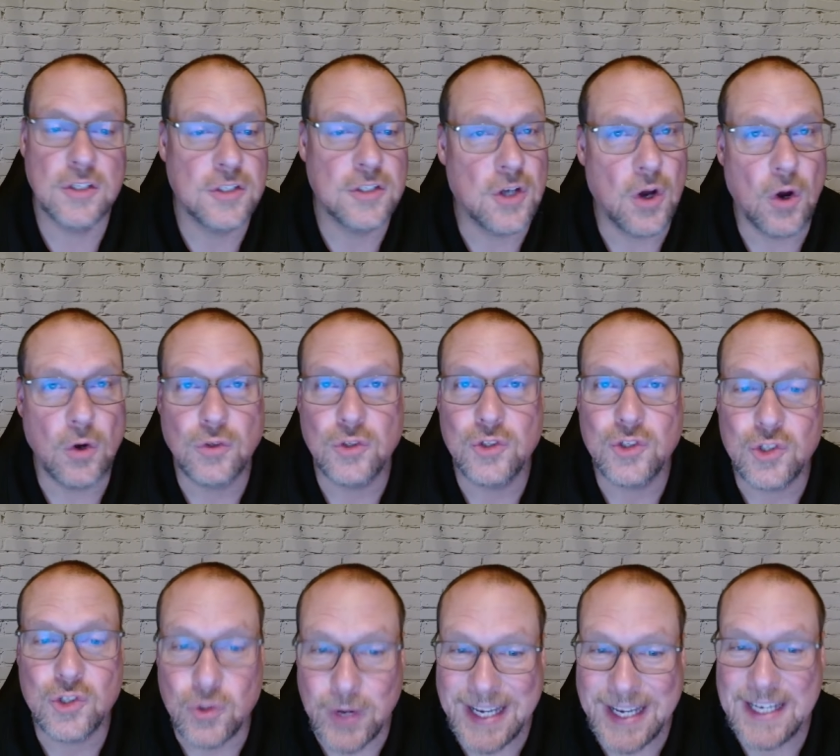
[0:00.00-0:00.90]
go
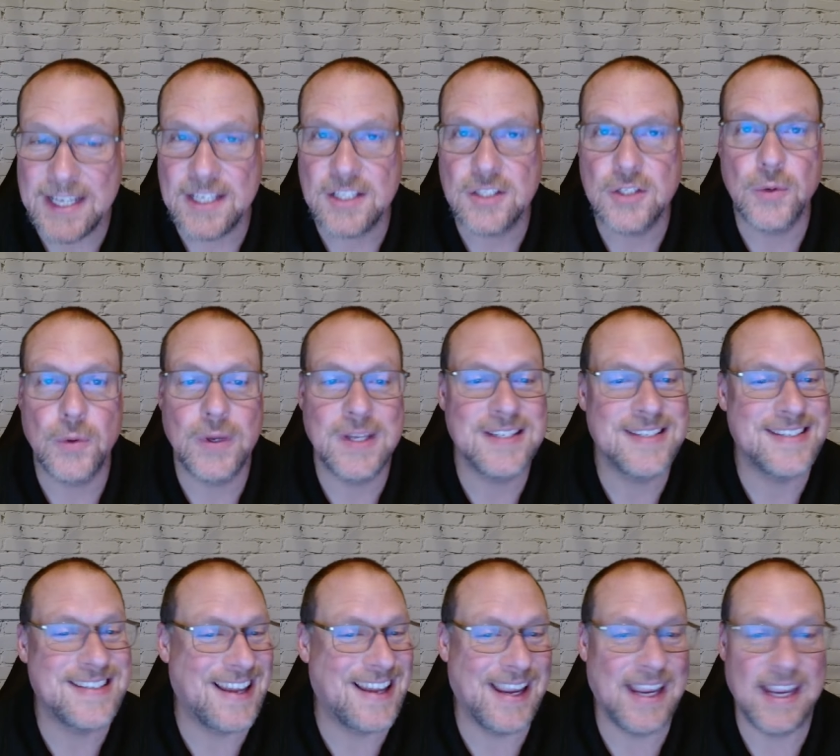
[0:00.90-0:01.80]
straight into it,
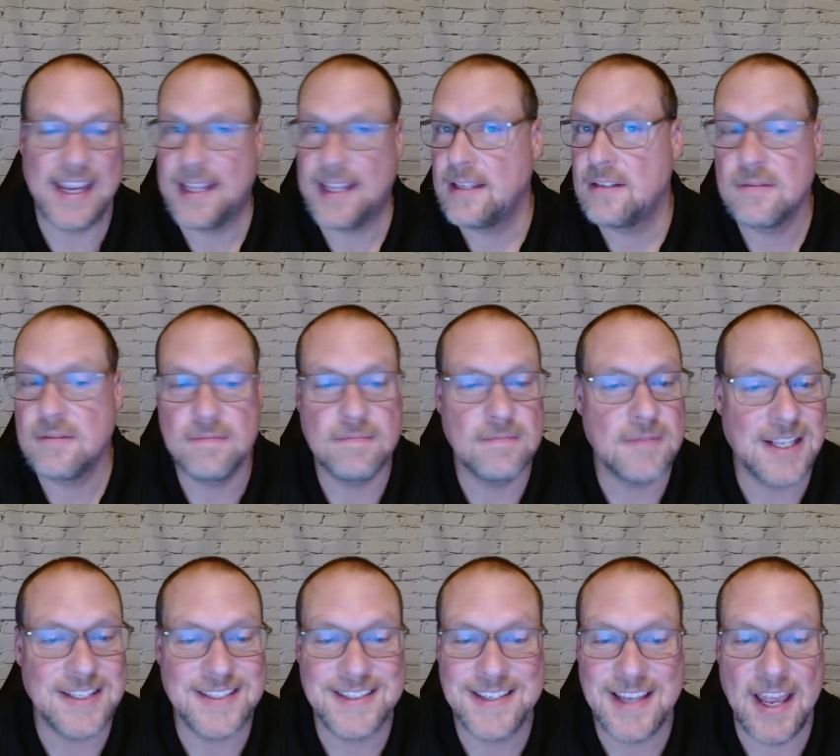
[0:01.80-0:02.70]
say,
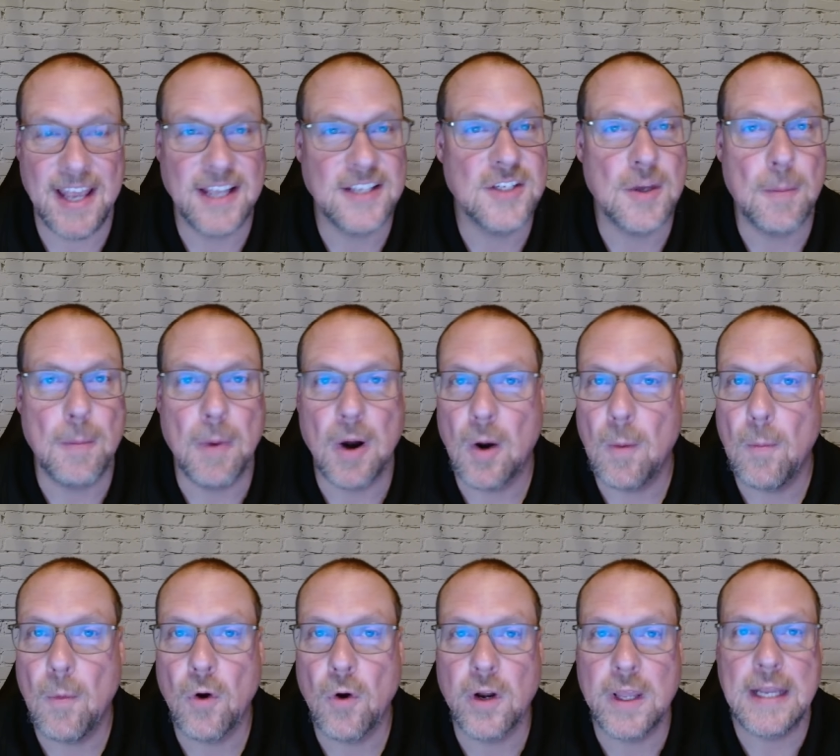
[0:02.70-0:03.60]
let's say tomorrow
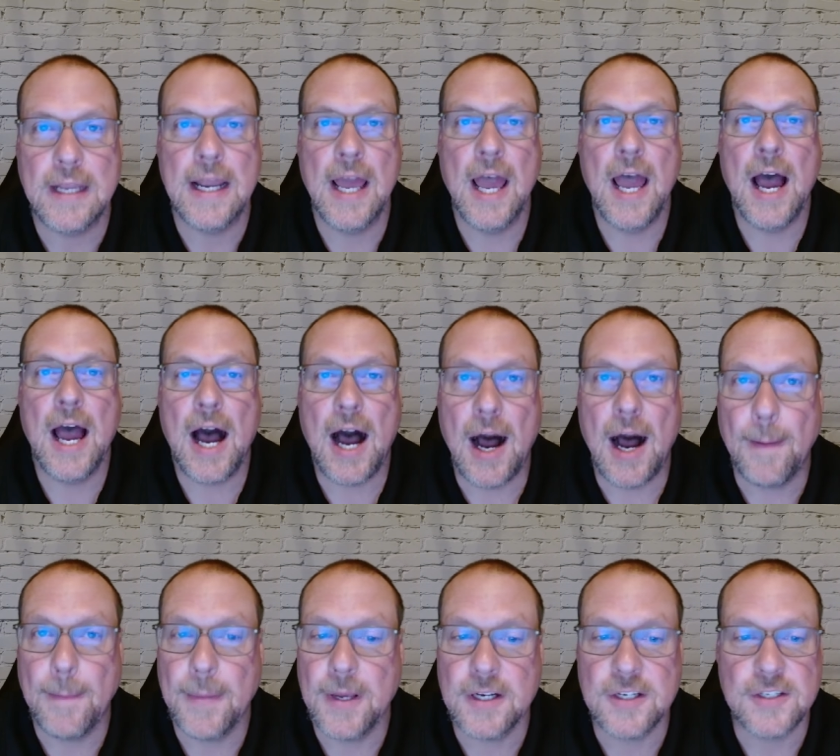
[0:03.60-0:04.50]
morning,
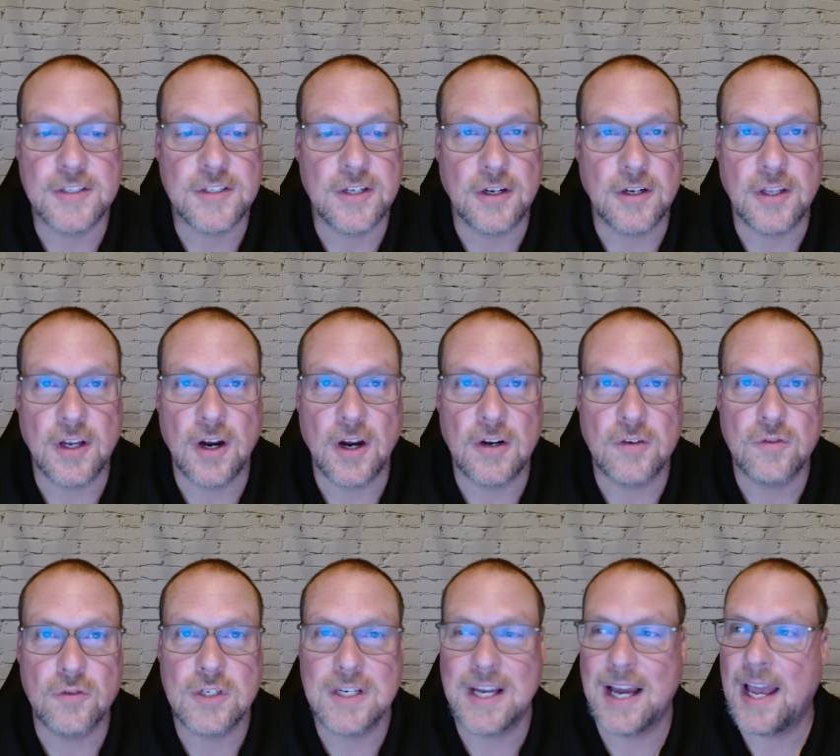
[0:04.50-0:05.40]
I'm going to start the
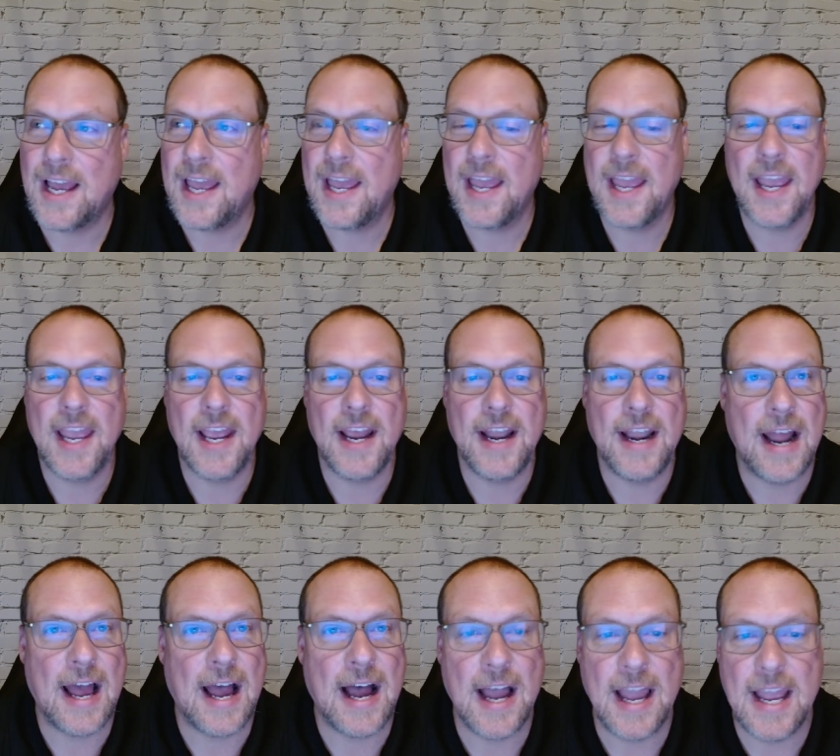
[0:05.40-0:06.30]
carnivore diet and
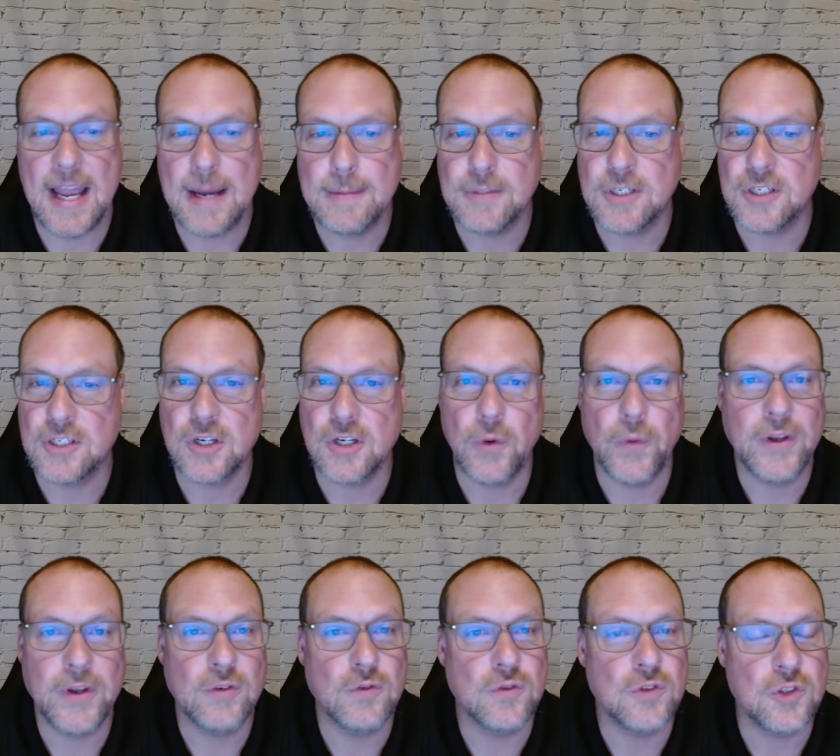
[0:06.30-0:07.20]
I am just
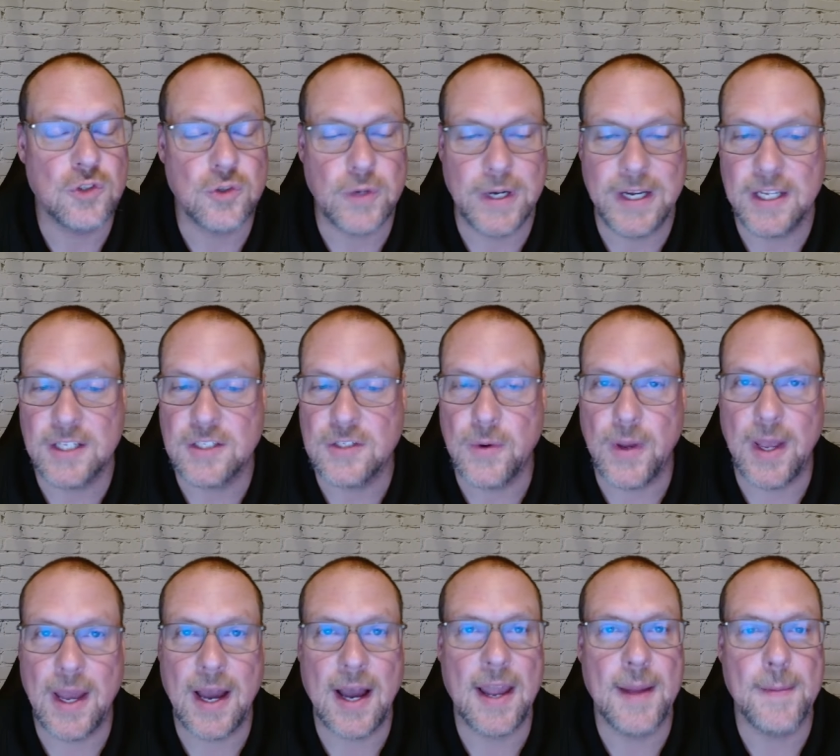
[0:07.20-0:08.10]
going straight into
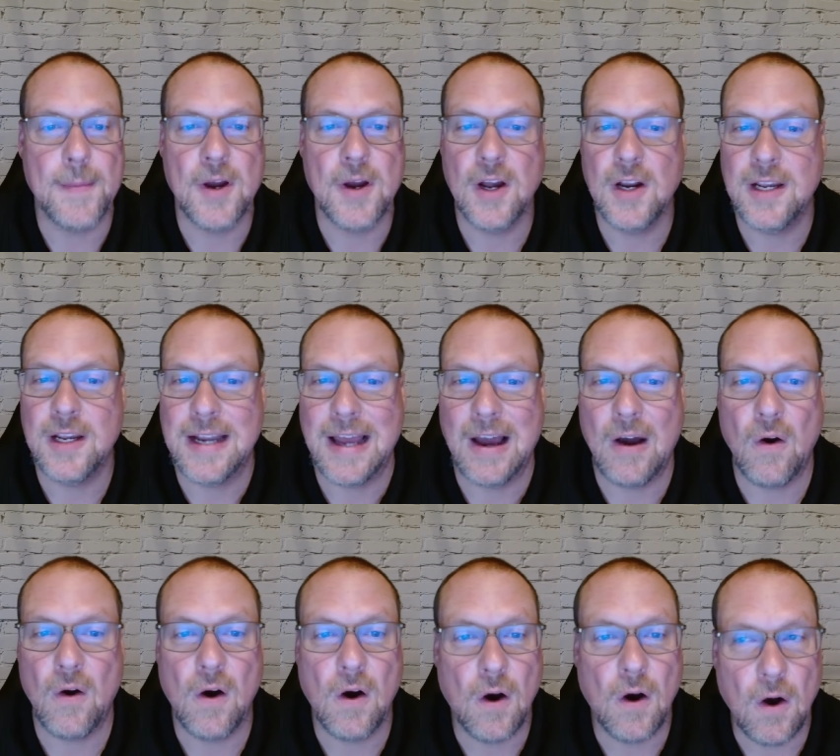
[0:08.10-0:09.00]
it. I am cutting
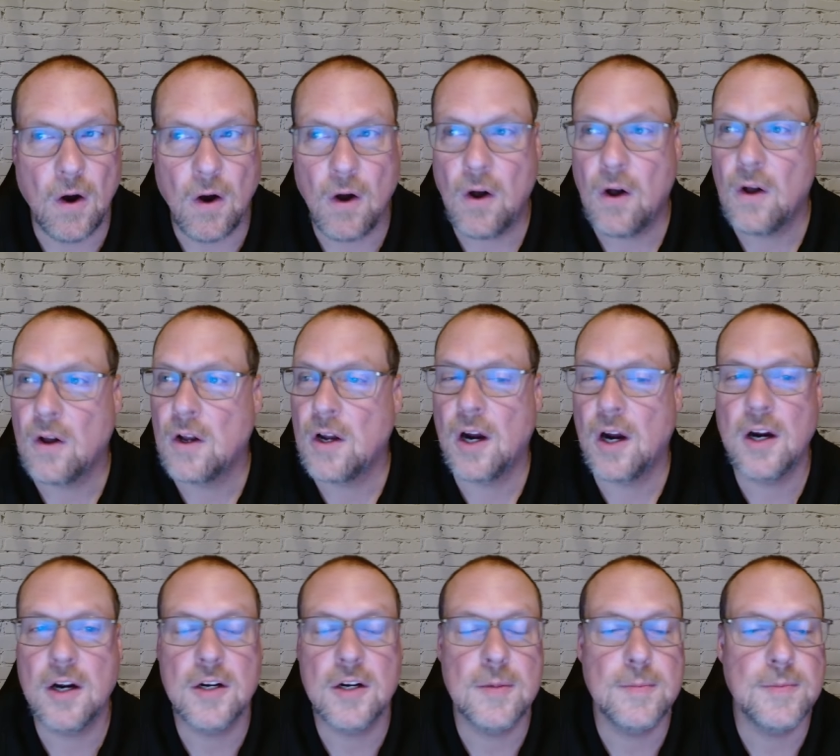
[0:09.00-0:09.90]
out all
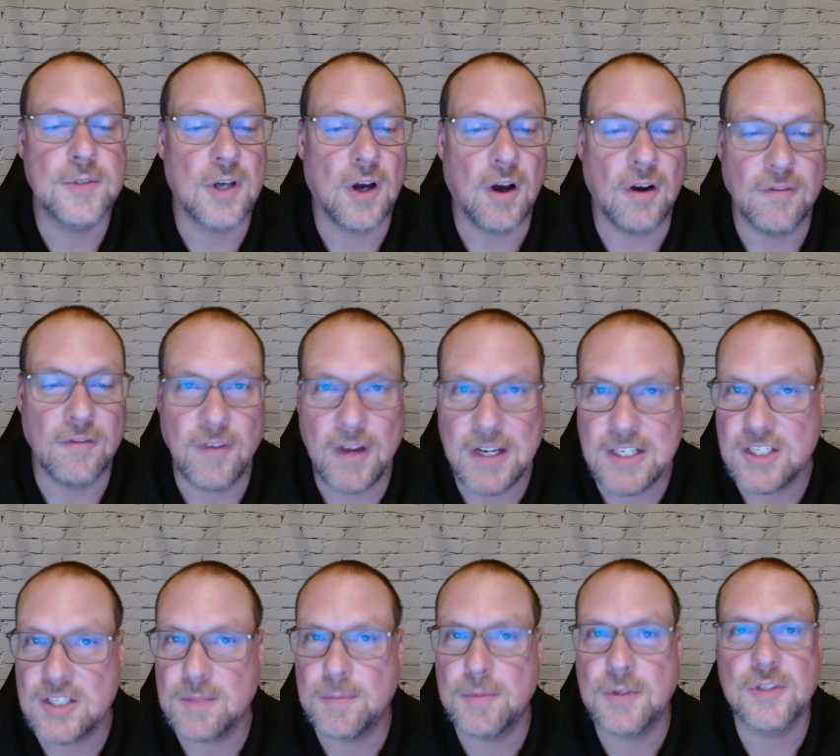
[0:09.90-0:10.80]
carbs, all
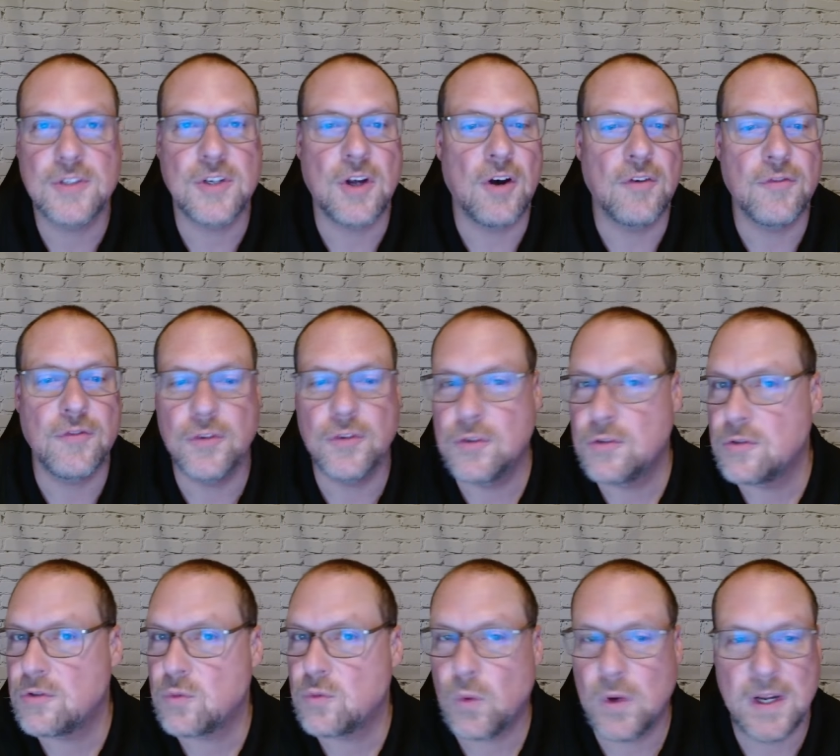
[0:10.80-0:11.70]
vegetables, all
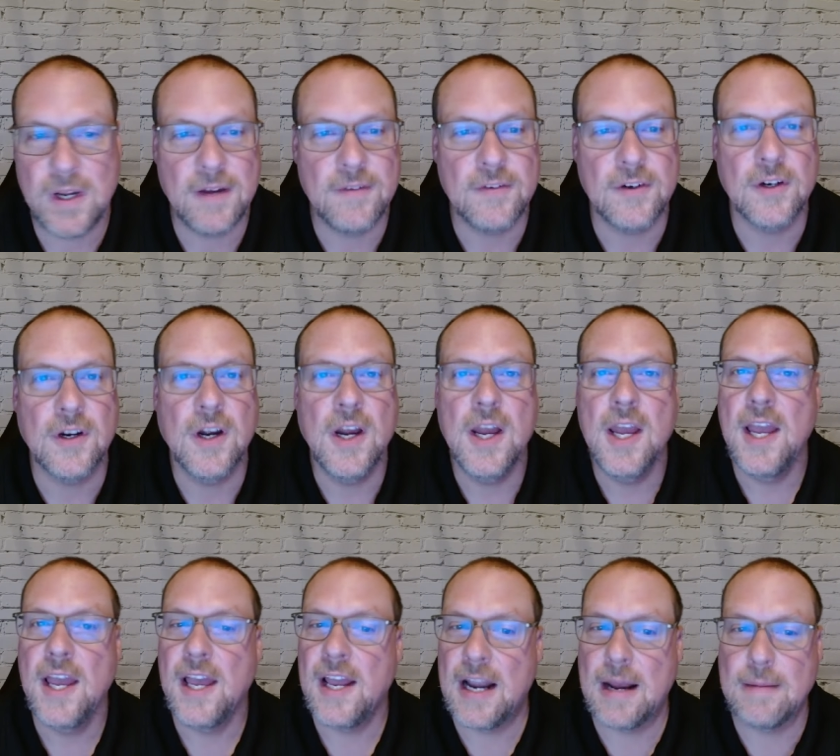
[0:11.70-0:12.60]
fruits, whatever,
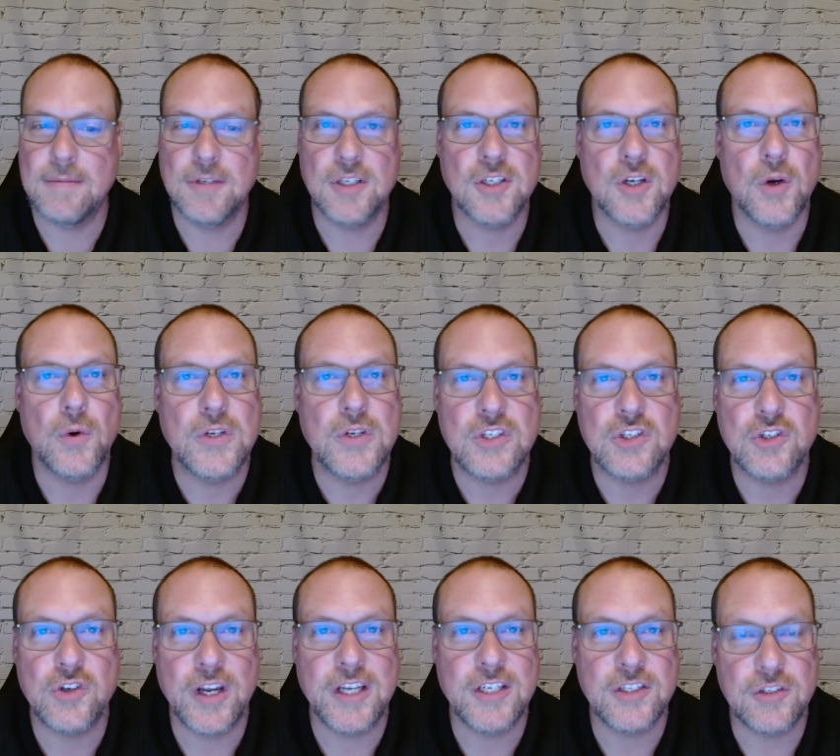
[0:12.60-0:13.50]
and I'm just going
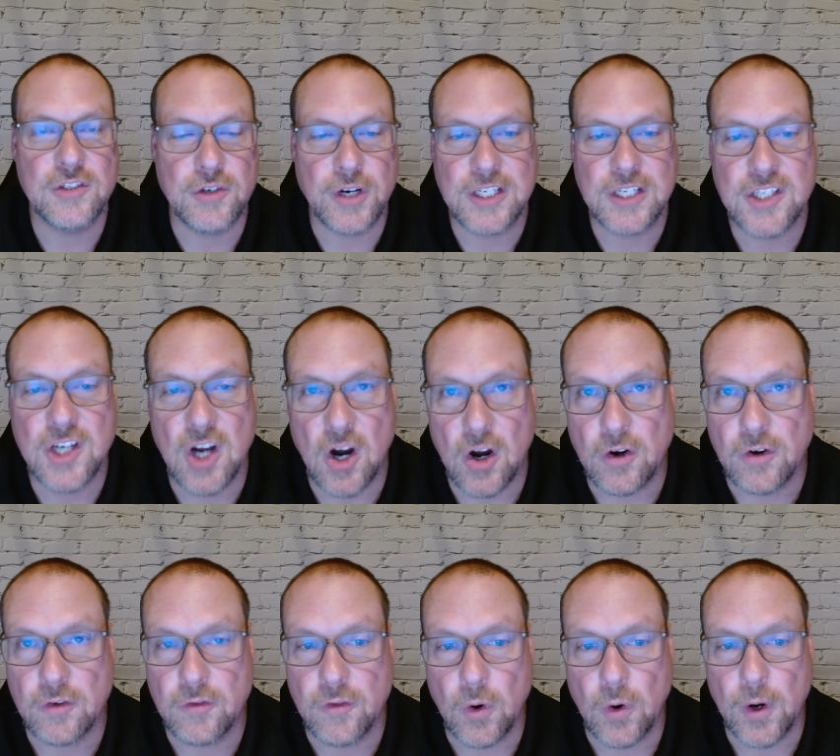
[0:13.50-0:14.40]
straight, strict
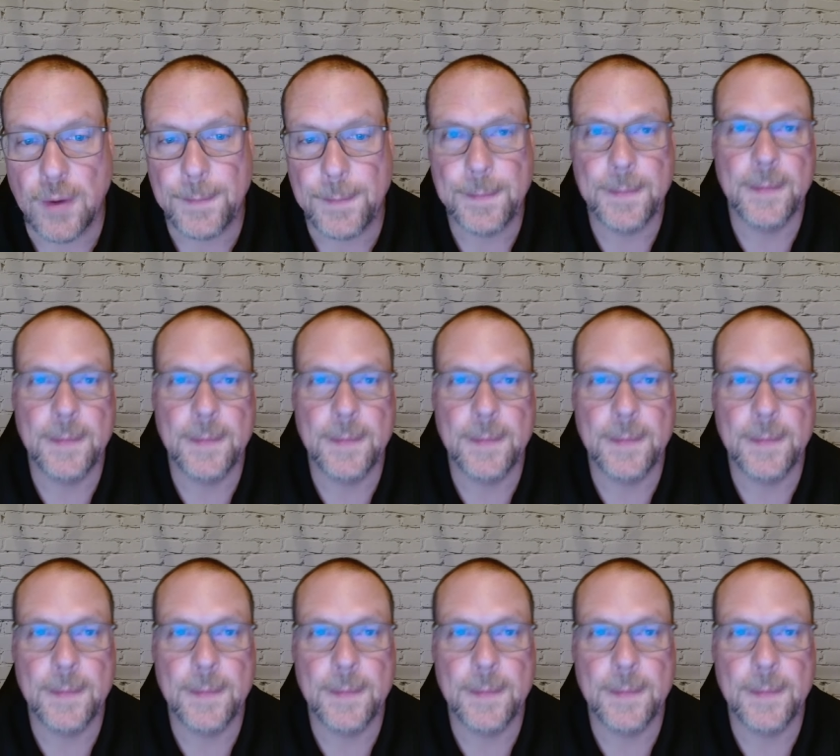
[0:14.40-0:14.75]
carnivore.